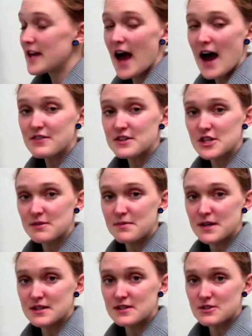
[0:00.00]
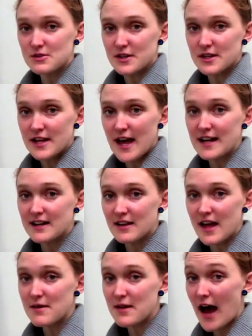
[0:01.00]
the average admitted student had
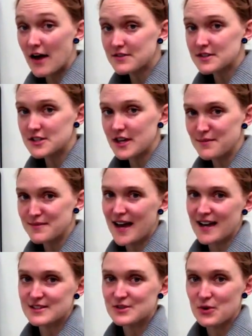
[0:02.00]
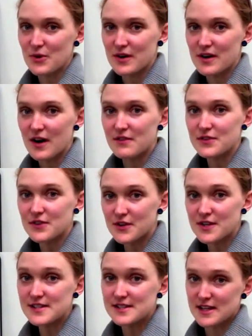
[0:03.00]
an average MCAT score of
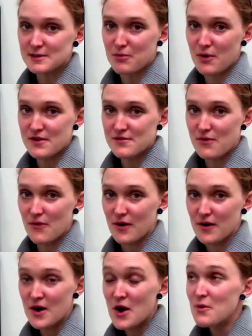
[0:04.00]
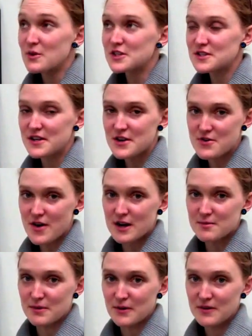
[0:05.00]
thirty-six point four, which is
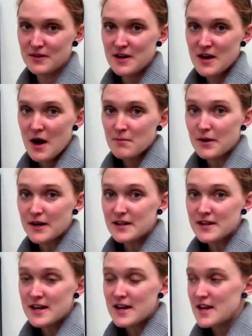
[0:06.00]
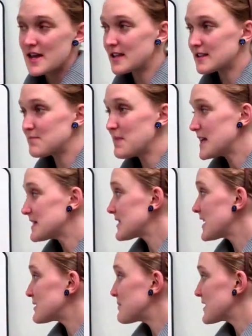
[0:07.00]
incredible, but it makes
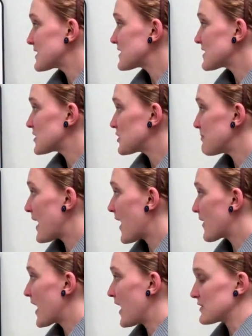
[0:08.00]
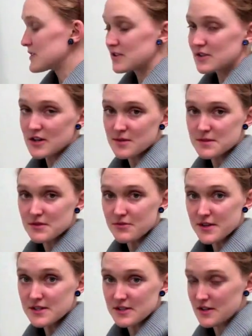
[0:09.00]
sense because it's such a powerhouse in terms of
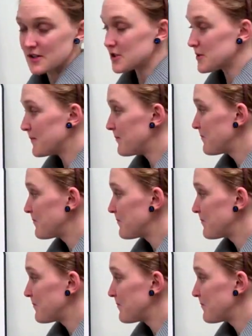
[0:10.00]
research.